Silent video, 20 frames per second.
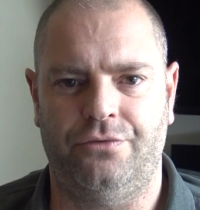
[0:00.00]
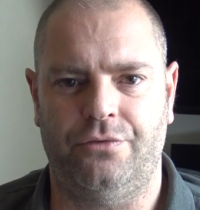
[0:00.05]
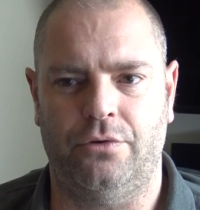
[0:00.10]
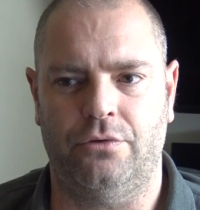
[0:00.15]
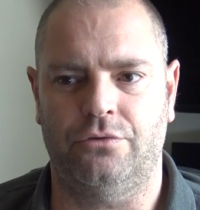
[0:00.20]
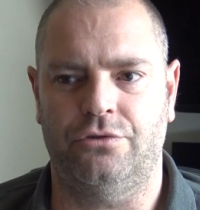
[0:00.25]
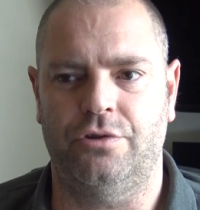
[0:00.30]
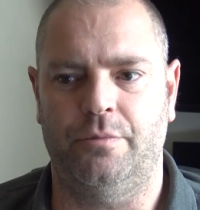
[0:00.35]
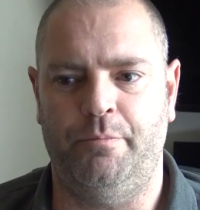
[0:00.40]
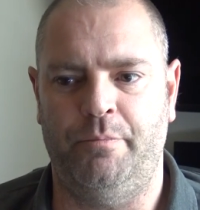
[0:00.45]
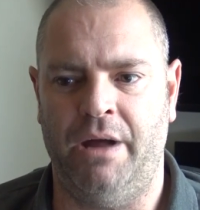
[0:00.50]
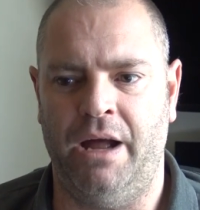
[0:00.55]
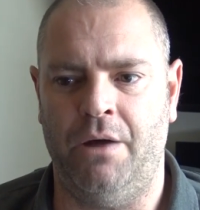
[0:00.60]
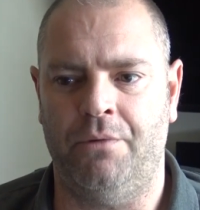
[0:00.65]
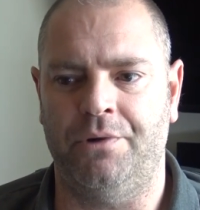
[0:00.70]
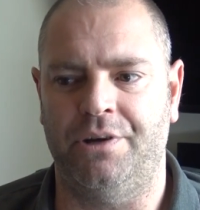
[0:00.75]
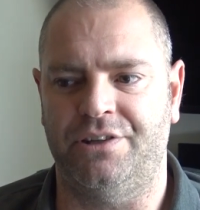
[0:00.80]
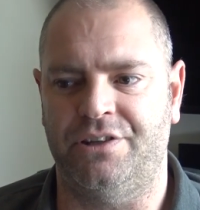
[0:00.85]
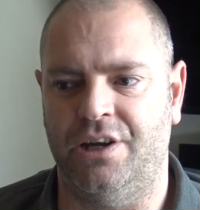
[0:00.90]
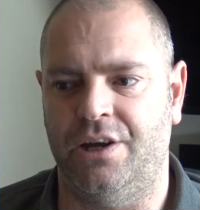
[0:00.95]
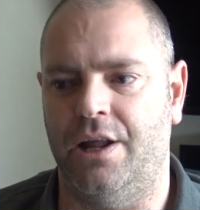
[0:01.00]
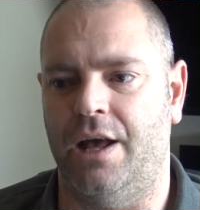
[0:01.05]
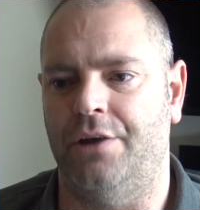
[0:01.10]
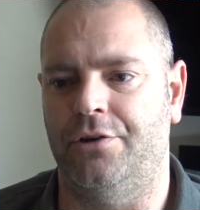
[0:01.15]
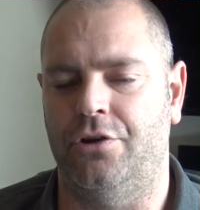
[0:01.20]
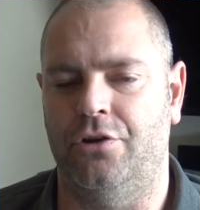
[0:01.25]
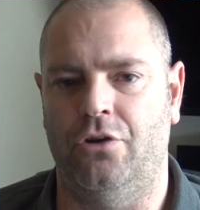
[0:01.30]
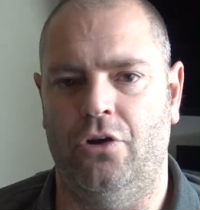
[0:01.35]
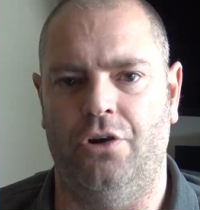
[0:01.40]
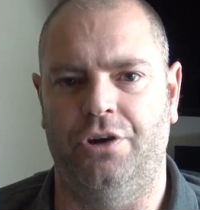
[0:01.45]
for £100. It said it had a
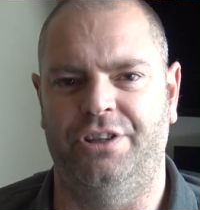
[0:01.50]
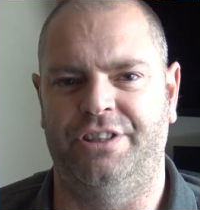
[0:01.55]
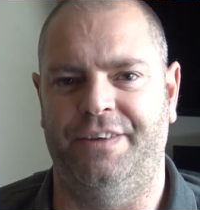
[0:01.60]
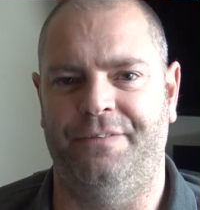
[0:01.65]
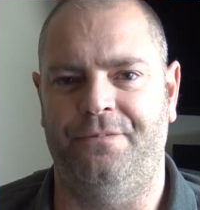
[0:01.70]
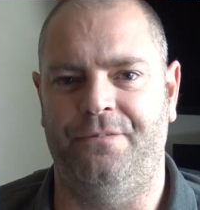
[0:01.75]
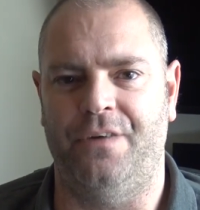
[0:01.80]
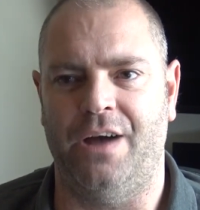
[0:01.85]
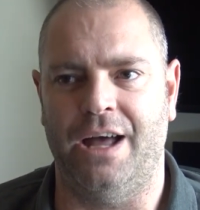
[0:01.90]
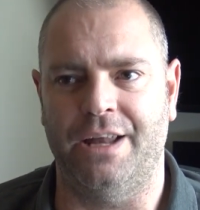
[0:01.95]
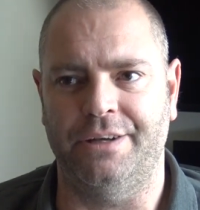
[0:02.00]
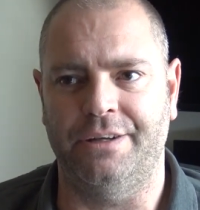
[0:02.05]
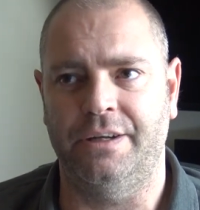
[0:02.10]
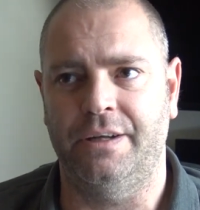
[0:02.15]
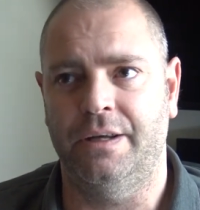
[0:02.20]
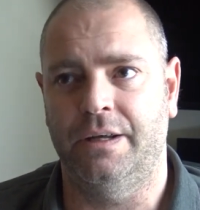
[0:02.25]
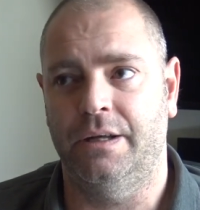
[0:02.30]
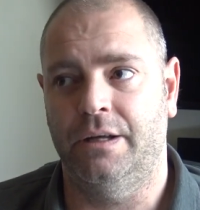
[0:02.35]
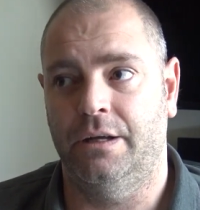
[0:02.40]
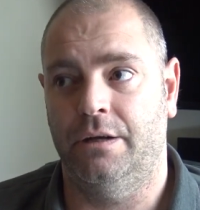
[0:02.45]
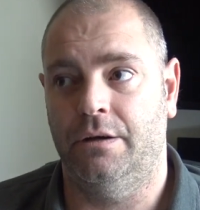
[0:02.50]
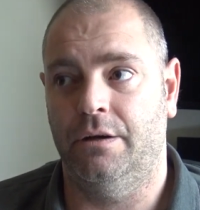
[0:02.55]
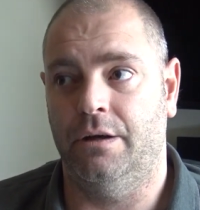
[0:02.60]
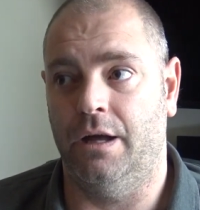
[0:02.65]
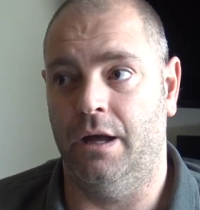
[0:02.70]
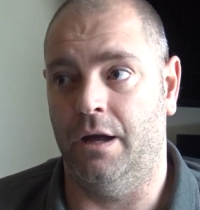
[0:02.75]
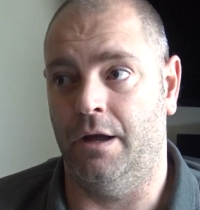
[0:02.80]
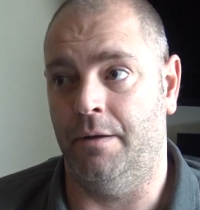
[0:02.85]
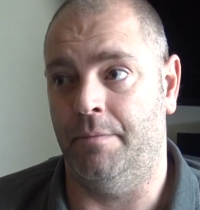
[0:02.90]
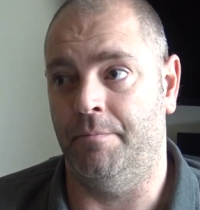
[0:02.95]
noisy fan,
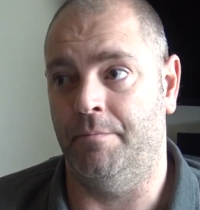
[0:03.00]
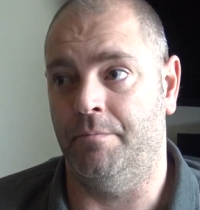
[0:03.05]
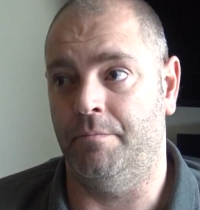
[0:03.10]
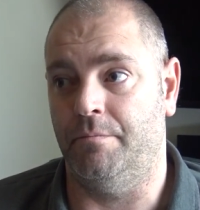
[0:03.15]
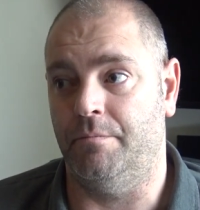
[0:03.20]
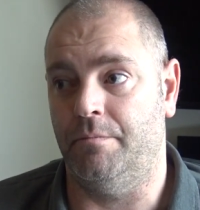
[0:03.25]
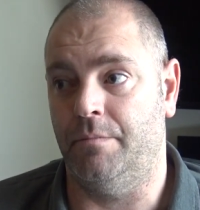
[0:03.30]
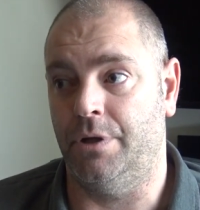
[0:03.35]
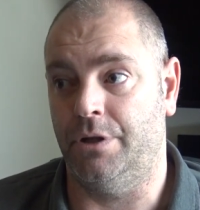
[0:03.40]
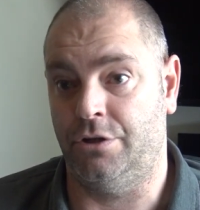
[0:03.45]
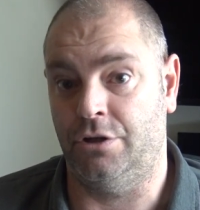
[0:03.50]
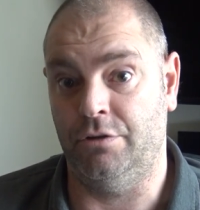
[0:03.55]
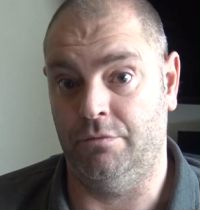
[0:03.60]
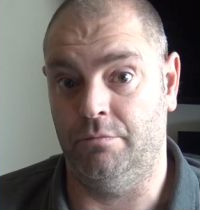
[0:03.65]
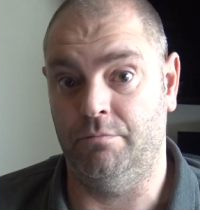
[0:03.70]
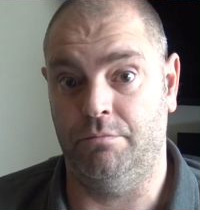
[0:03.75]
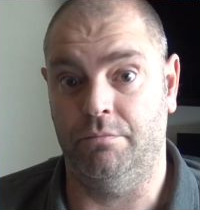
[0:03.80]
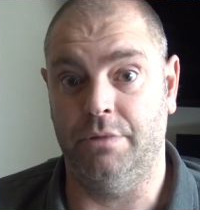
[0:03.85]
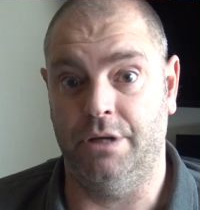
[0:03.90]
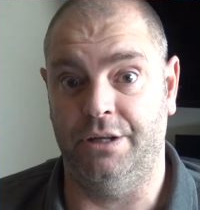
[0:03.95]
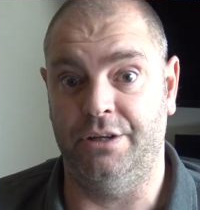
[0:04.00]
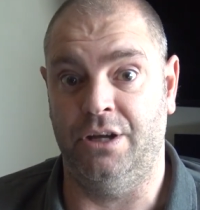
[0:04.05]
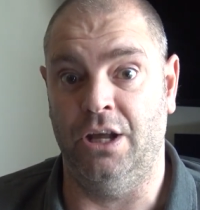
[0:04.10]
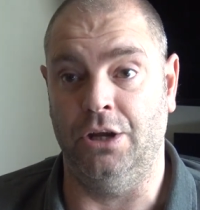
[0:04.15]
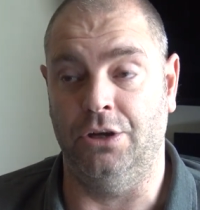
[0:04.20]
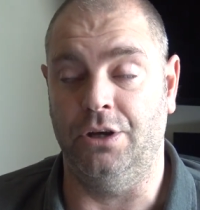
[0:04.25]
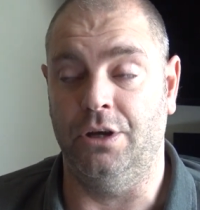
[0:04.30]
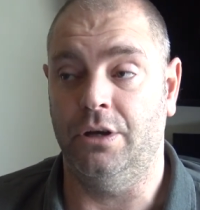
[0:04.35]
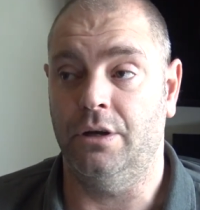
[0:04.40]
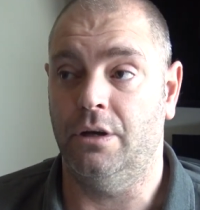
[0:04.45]
um, which it, it
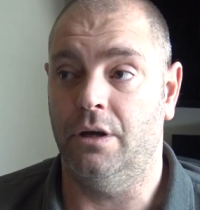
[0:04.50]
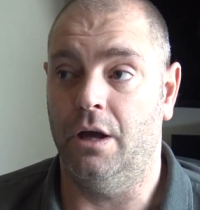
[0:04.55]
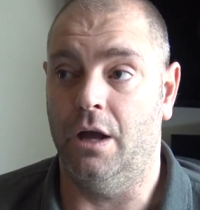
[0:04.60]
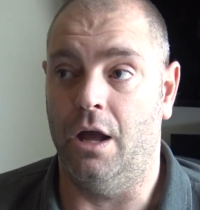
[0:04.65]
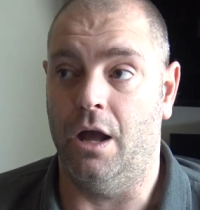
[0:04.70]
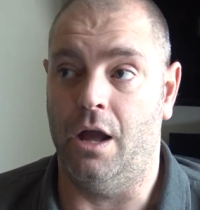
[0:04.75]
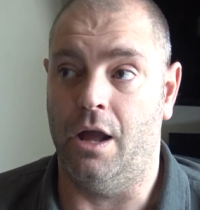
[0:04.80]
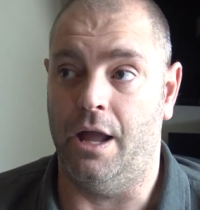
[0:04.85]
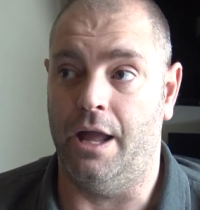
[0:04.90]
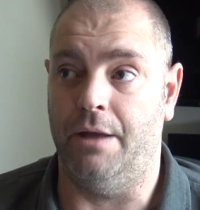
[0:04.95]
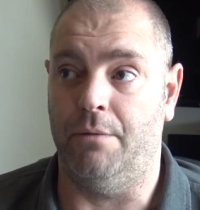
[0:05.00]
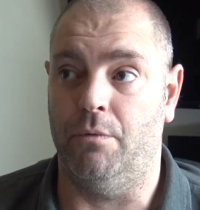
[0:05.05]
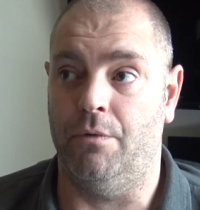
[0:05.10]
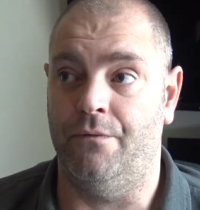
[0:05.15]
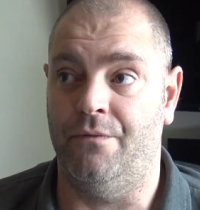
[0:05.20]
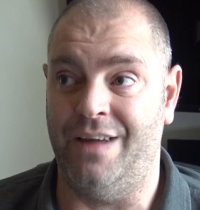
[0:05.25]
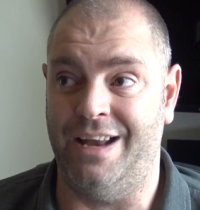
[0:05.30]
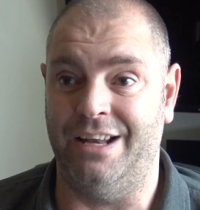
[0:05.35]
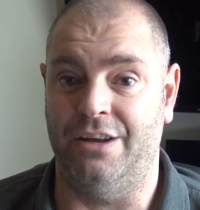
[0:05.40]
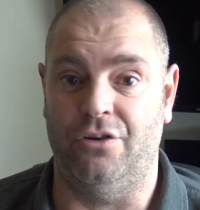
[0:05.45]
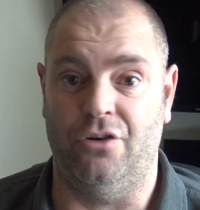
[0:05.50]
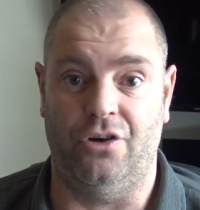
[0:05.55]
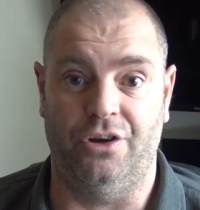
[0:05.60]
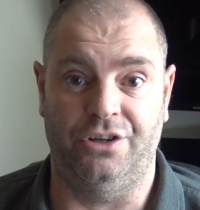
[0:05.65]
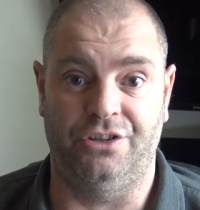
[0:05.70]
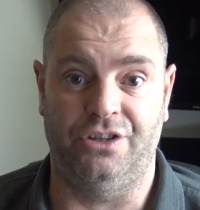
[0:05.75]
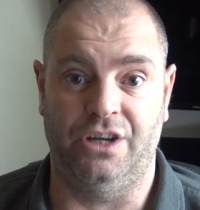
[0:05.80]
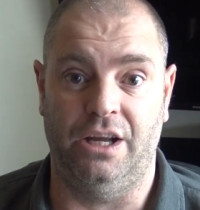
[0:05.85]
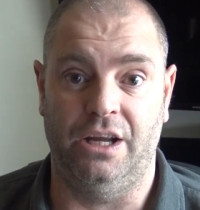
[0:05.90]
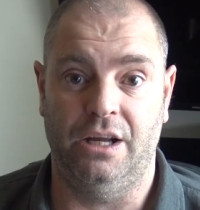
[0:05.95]
did. Uh, it was very
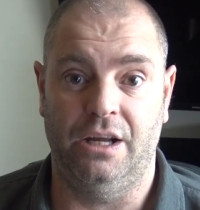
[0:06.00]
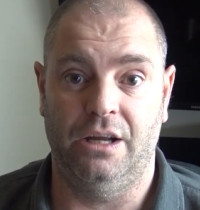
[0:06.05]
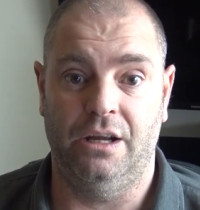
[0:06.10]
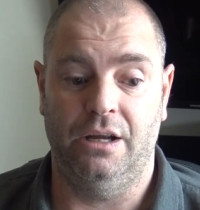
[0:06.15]
noisy.